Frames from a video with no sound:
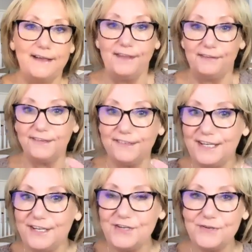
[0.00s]
They'll
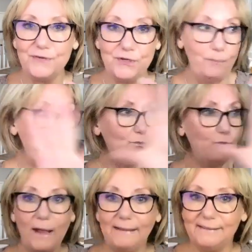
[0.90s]
see you. You'll be
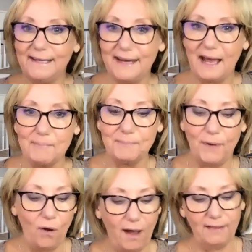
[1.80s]
well lit up,
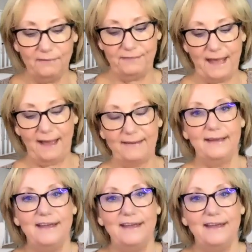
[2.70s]
all of that.